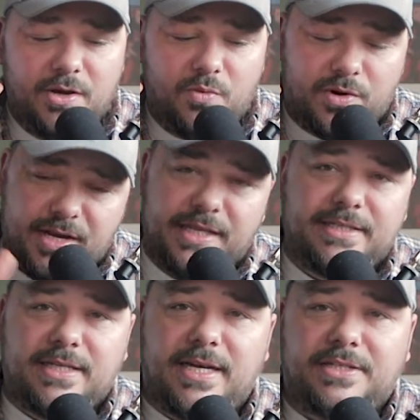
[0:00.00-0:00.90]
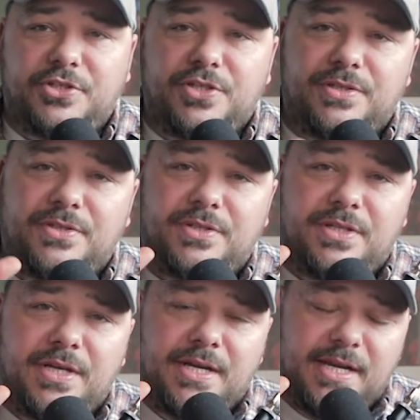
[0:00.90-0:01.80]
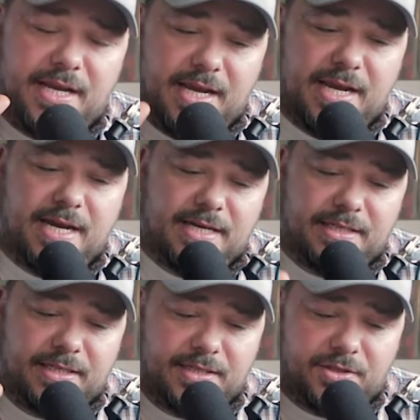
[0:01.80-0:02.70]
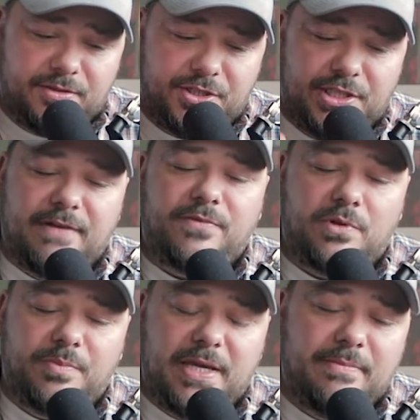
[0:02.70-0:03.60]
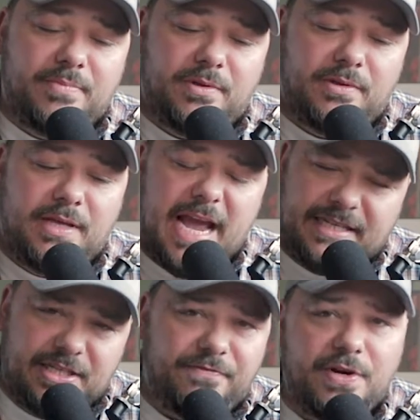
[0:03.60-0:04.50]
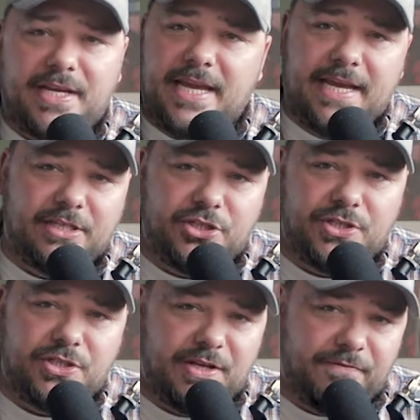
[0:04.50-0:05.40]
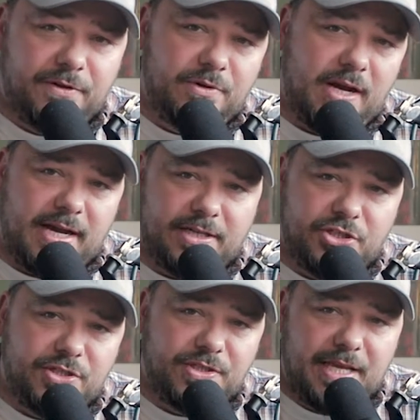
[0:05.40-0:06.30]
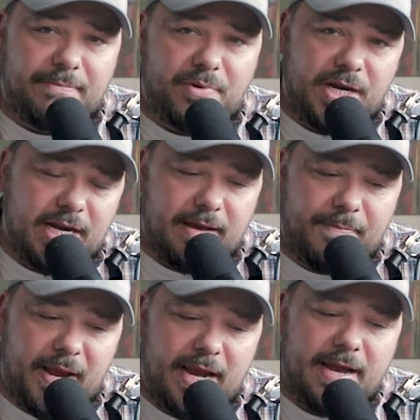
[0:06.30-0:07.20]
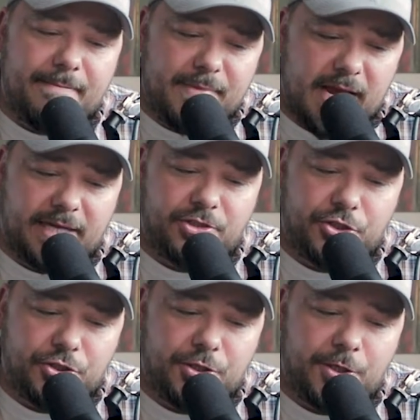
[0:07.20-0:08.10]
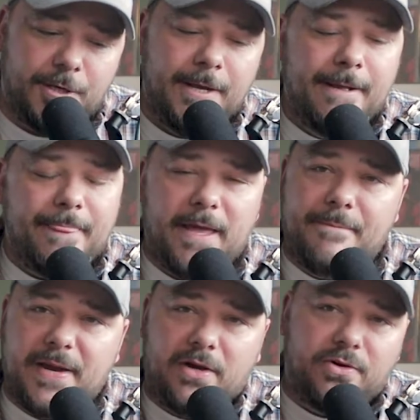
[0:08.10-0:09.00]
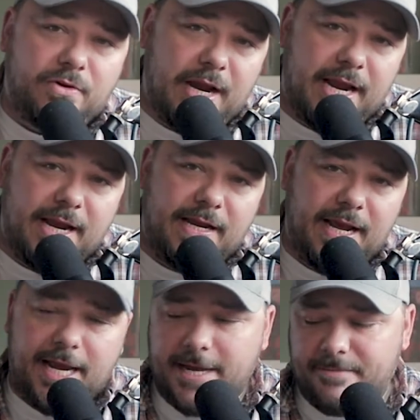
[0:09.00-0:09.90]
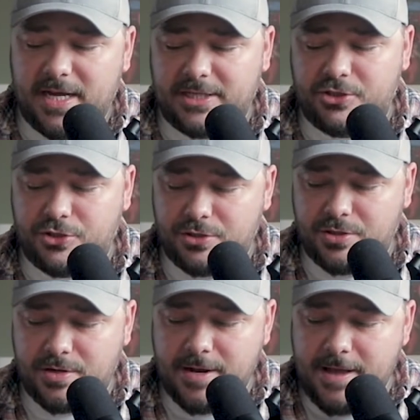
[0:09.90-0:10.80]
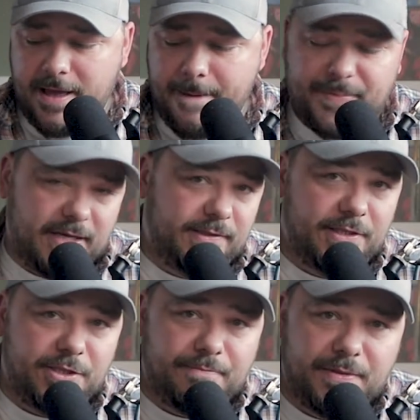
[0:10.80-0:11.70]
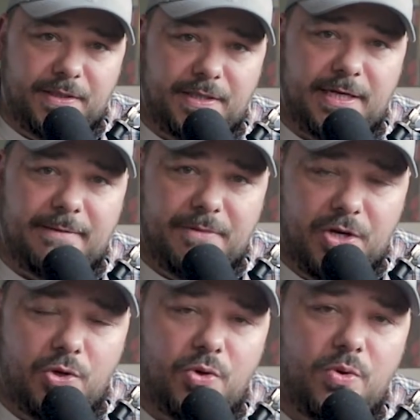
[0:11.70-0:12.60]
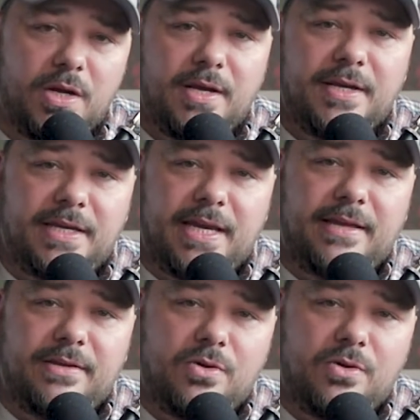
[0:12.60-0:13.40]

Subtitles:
we're in these auctions, and there's several people at different occasions, different auctions that bring up, hey, I'm not sure about grade. Hey, I'm not sure about this book. I'm new. Can